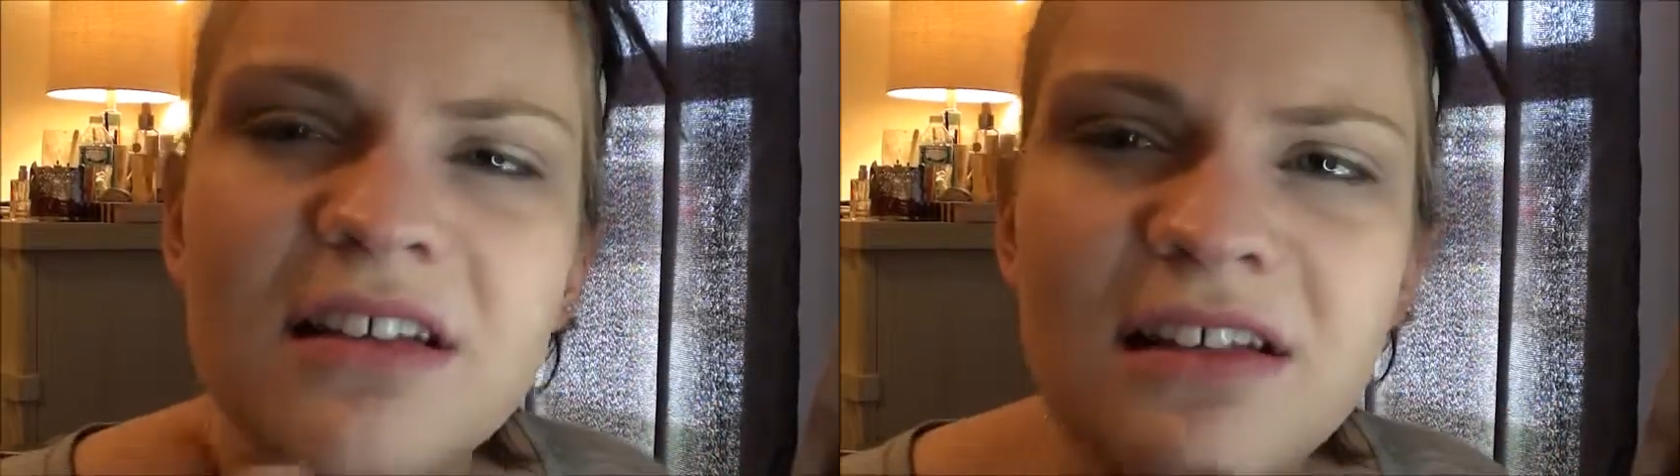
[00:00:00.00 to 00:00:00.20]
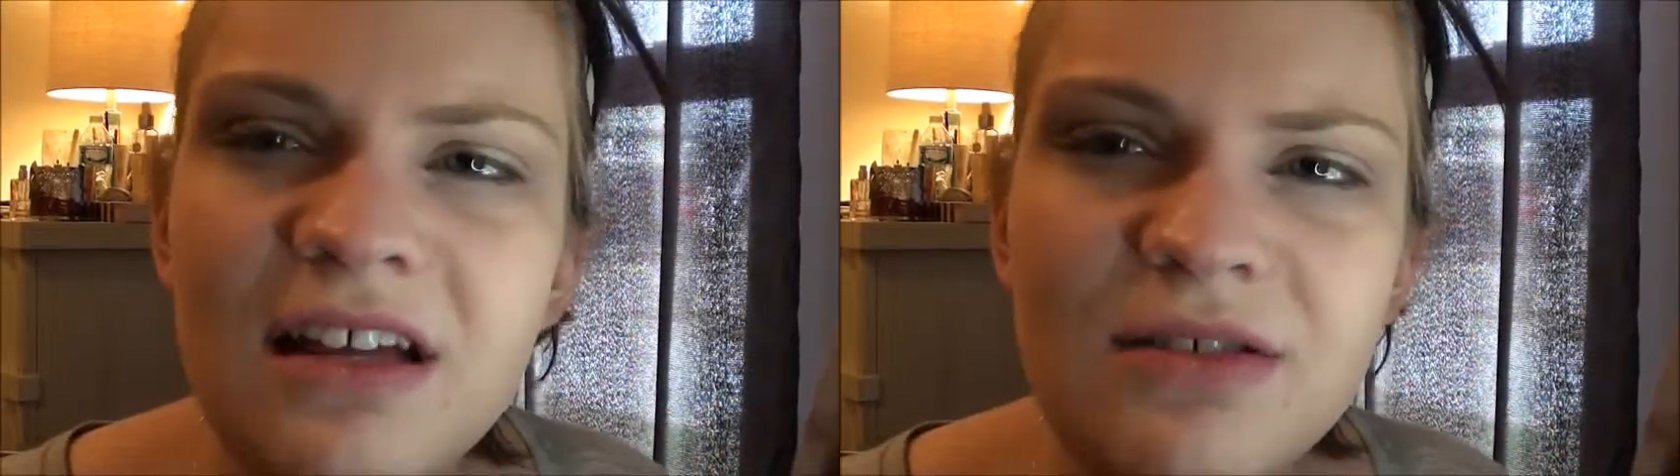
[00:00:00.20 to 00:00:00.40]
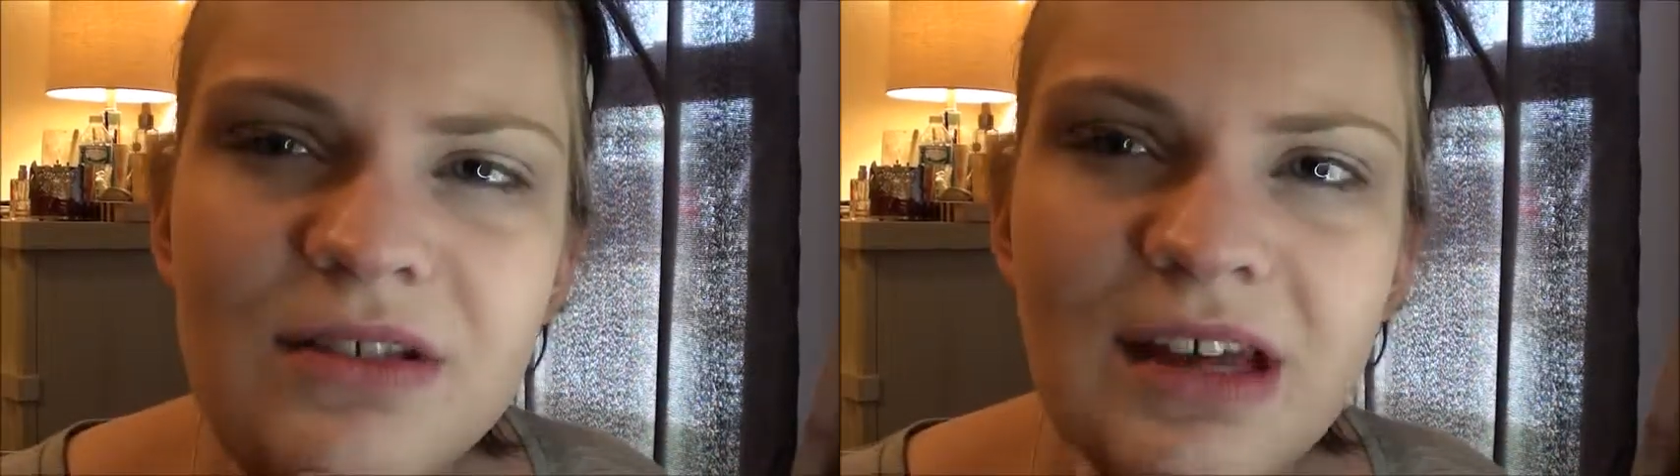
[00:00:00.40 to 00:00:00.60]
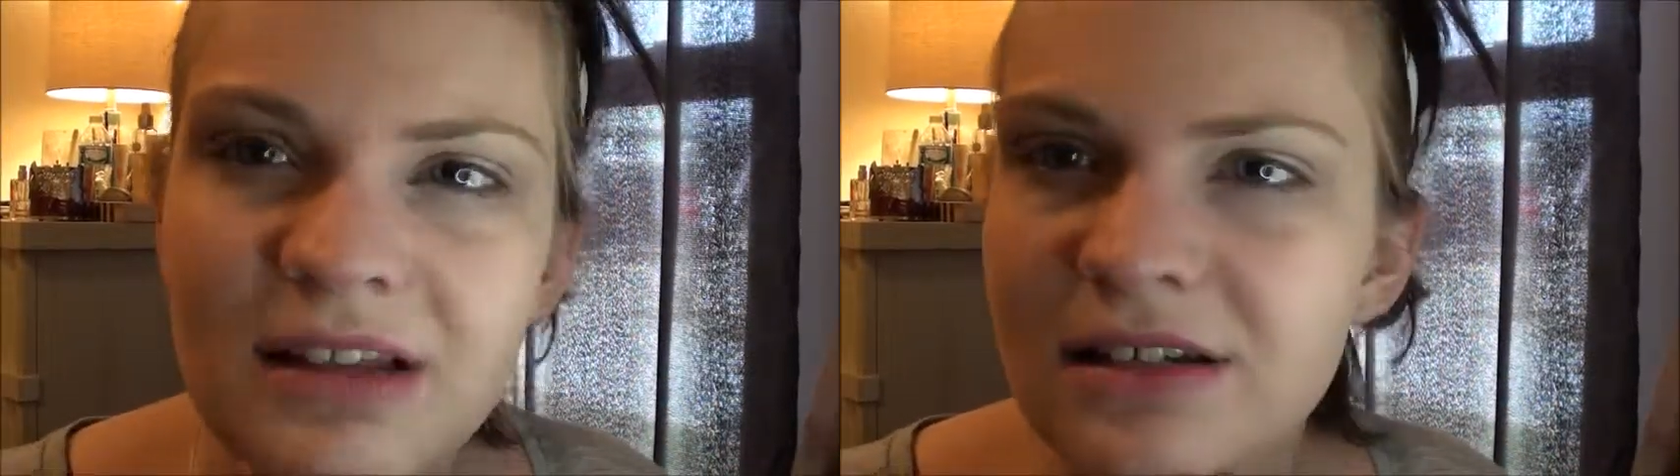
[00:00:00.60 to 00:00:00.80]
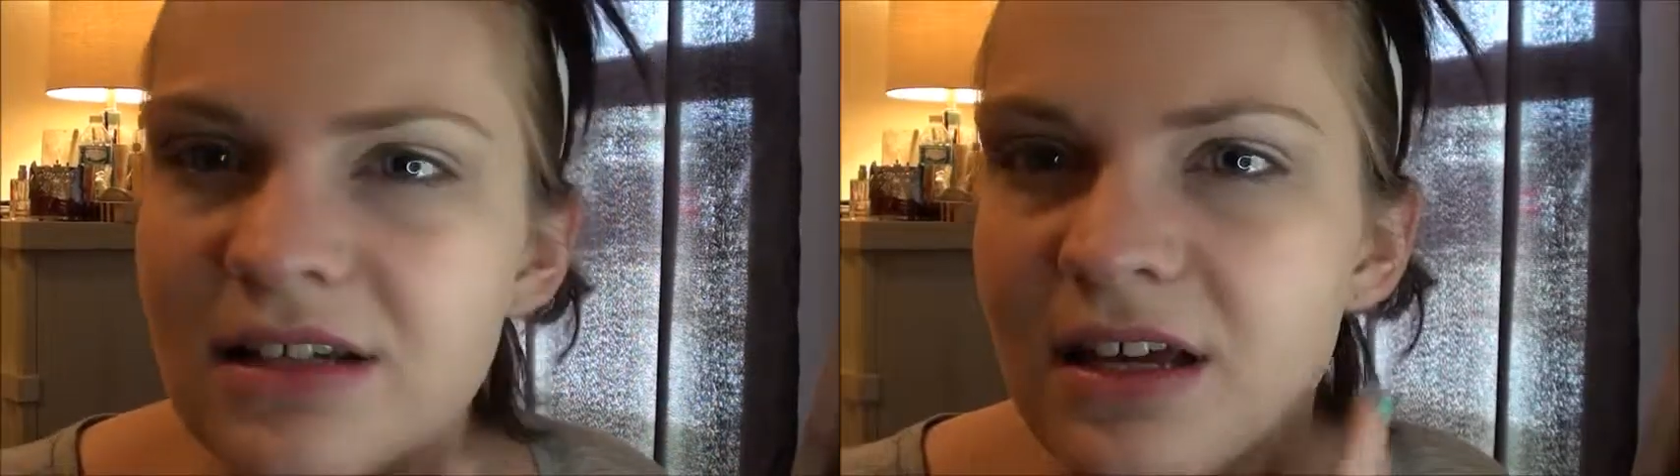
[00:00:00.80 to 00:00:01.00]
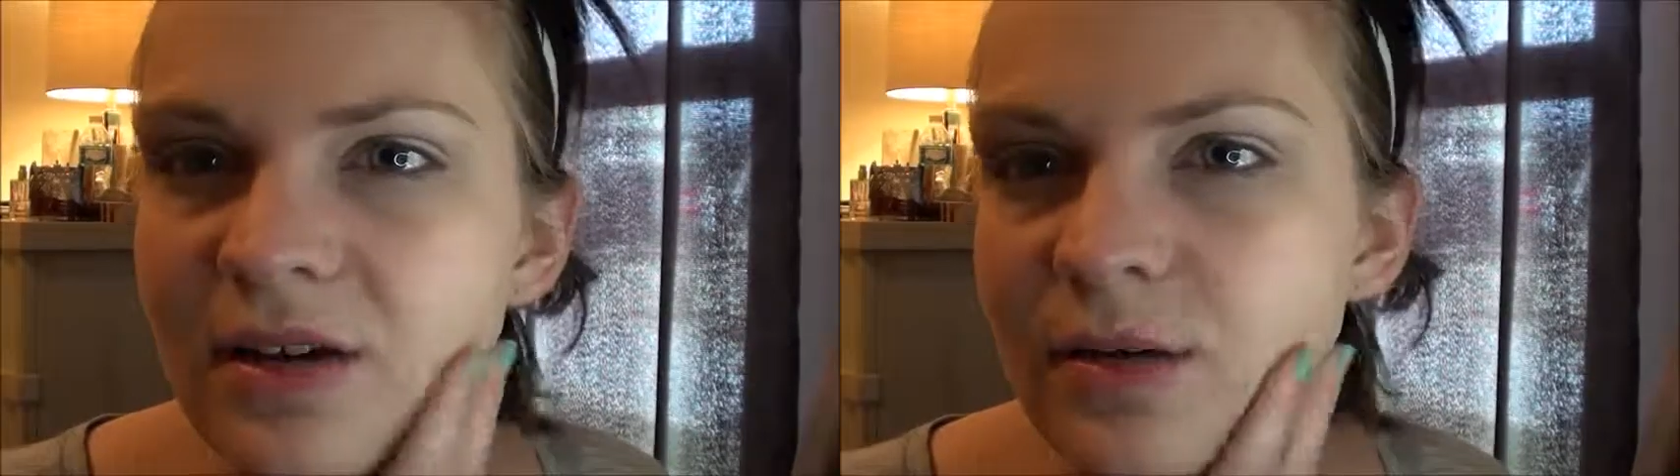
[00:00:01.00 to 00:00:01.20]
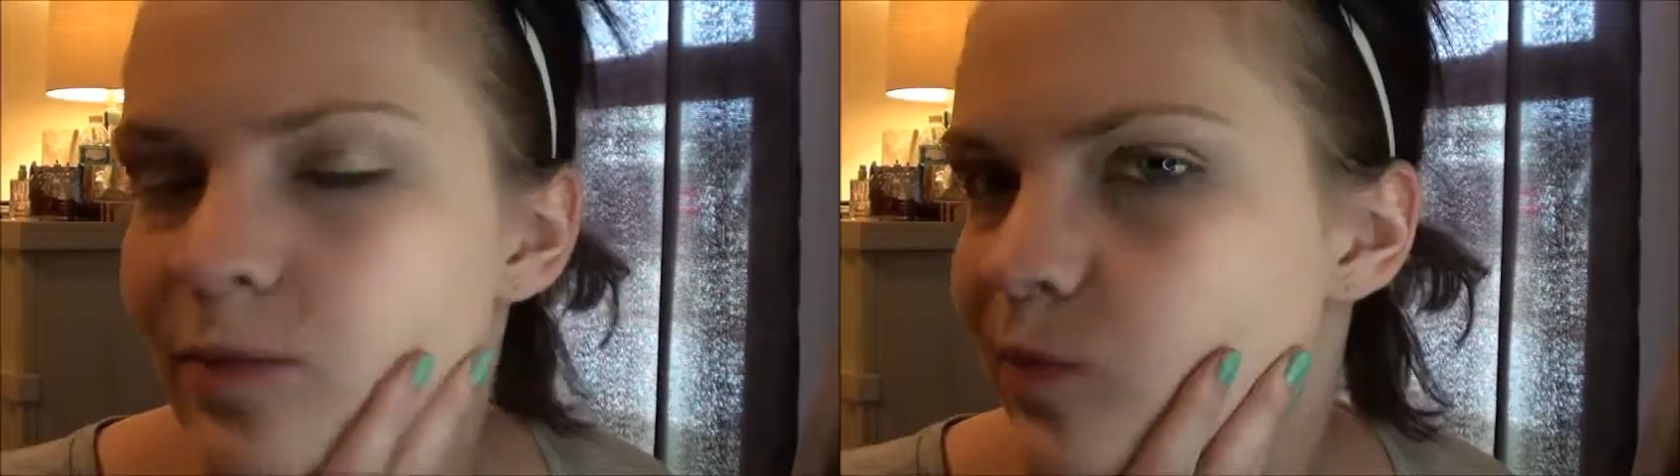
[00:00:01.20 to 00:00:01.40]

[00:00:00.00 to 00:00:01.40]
so that's what that looks like.